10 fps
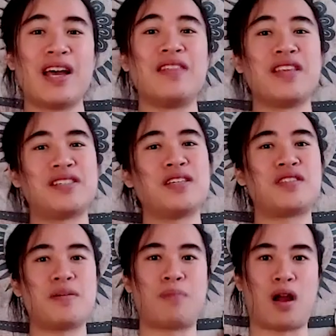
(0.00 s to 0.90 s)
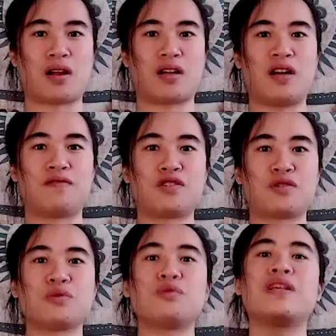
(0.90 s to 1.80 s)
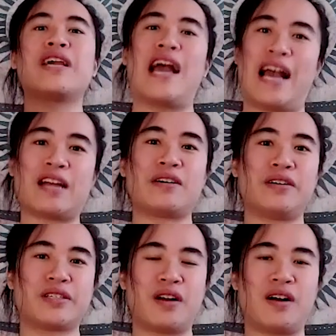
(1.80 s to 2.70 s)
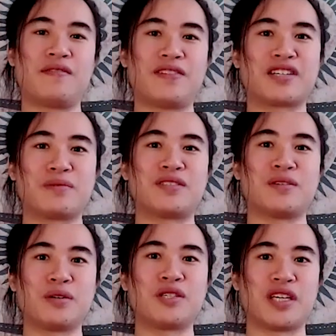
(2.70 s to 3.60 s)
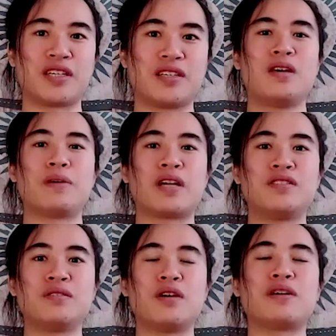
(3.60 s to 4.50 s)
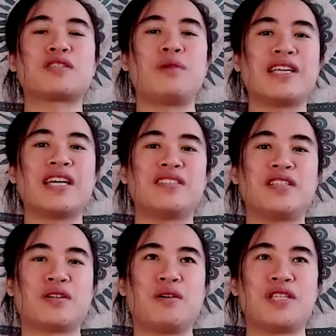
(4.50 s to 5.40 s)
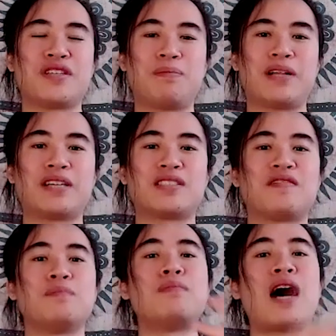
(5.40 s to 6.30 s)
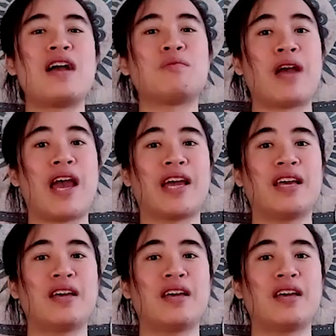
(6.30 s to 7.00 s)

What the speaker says: And this is the mark of truly adult conflict resolution, because, you know, it's quite easy to go into the place of my way